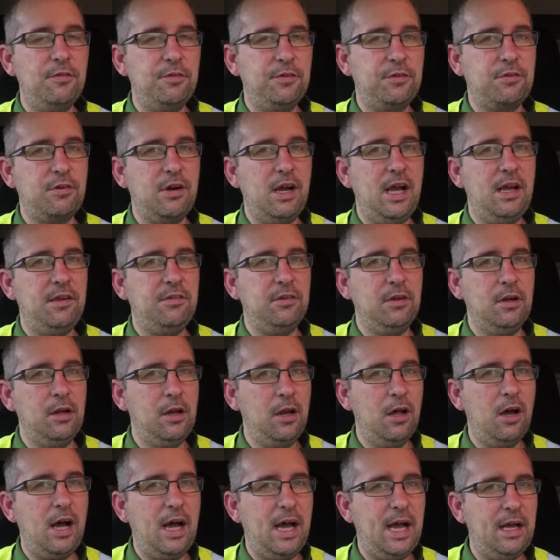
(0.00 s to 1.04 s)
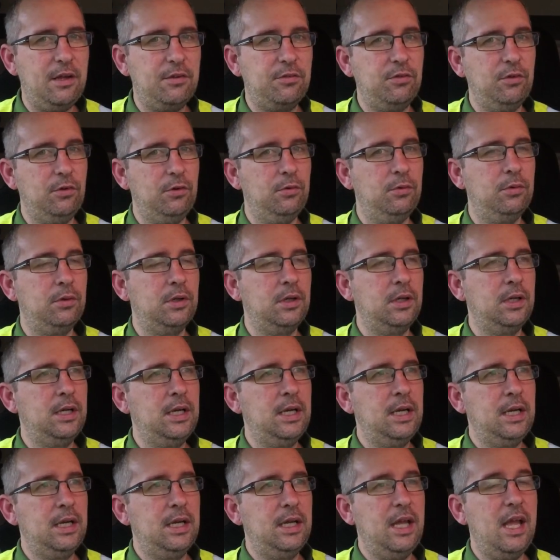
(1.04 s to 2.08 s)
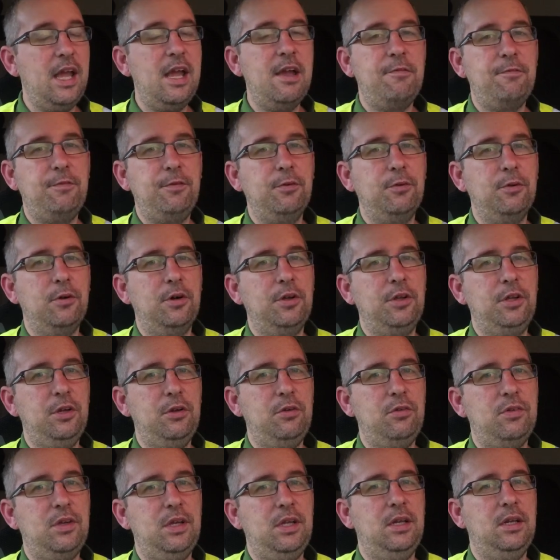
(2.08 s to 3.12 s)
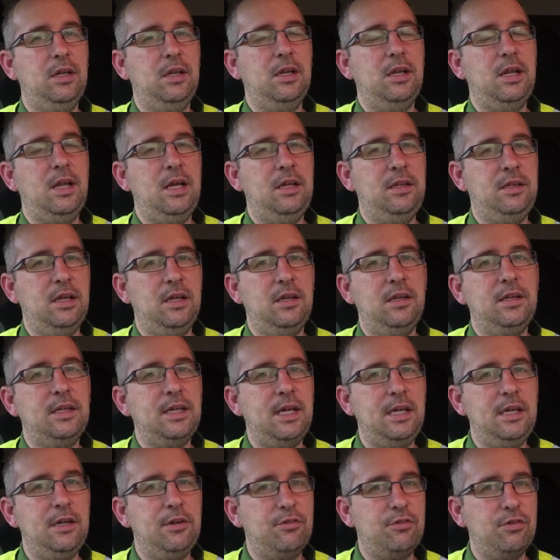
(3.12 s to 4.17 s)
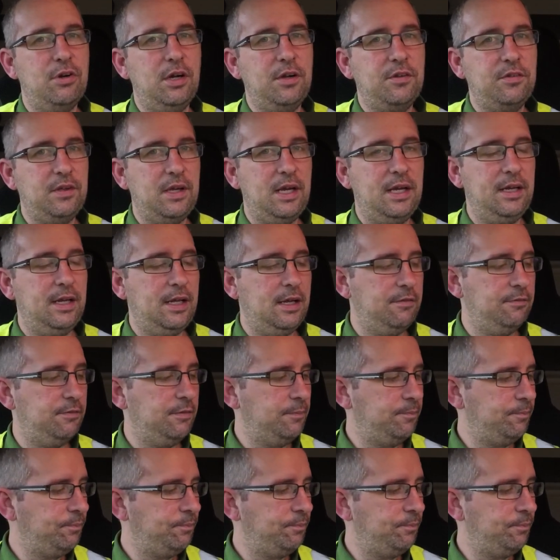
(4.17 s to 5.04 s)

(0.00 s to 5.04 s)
of stress and a lot of hassle if you're not using a dedicated truck Sat Nav.